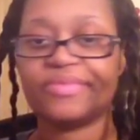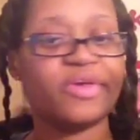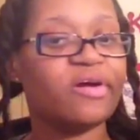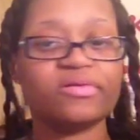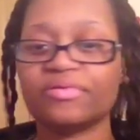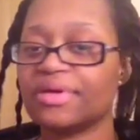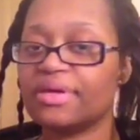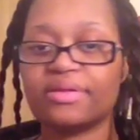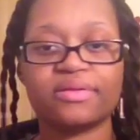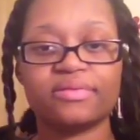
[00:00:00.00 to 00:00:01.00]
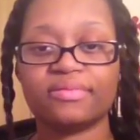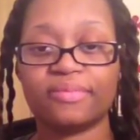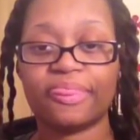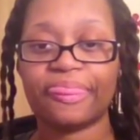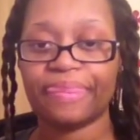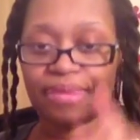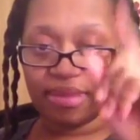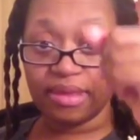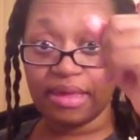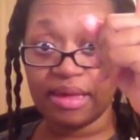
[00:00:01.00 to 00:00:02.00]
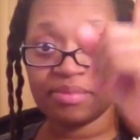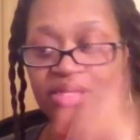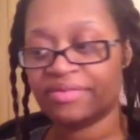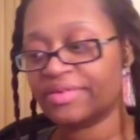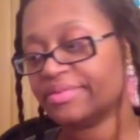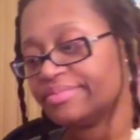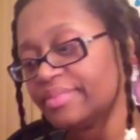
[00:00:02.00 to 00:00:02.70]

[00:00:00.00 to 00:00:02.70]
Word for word: Y'all don't get it. I'm leaving.